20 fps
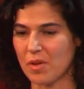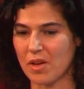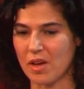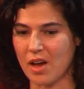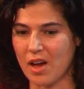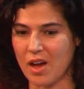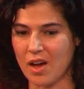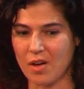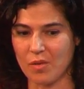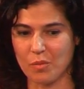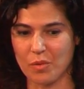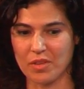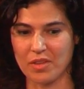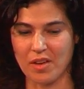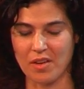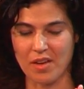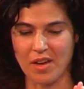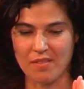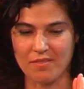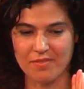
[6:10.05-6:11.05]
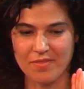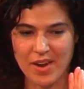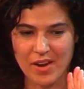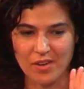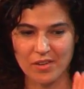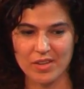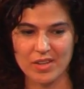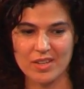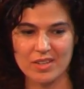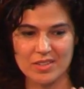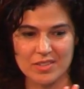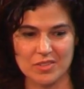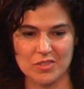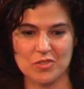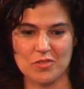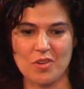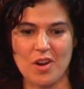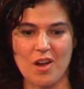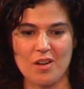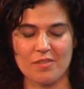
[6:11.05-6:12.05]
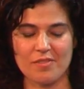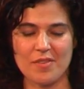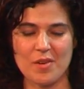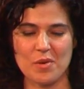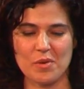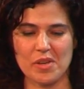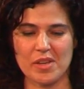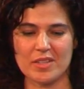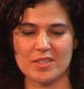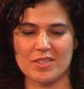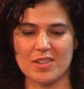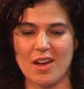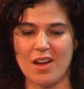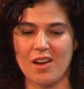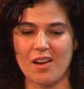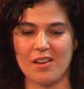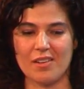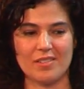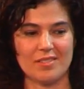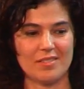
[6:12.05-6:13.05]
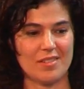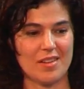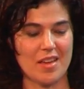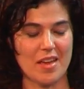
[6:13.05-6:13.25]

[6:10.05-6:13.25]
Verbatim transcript: uh, with a, a, very strong focus on